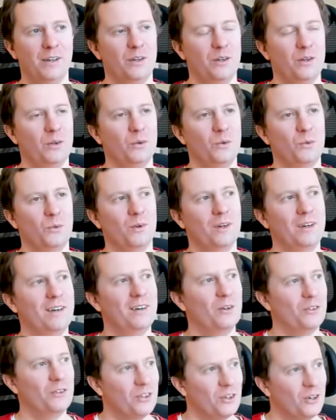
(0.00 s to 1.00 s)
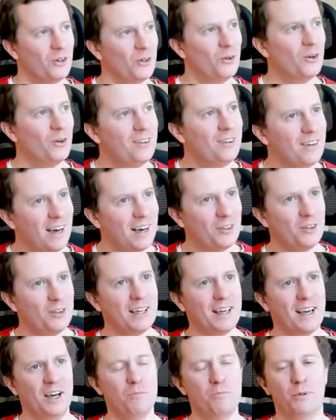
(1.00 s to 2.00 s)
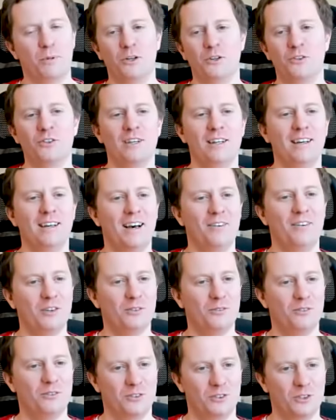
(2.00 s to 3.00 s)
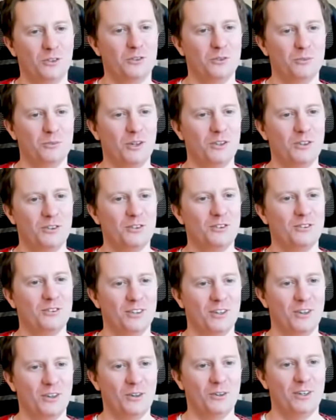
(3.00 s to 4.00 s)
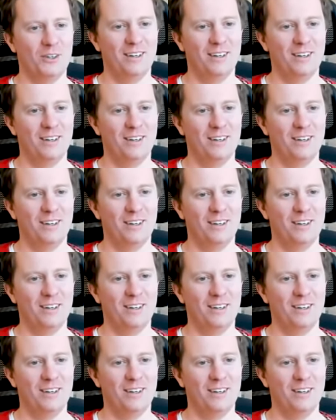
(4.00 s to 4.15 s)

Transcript: we're so I think I personally have a soft spot. You know, uh,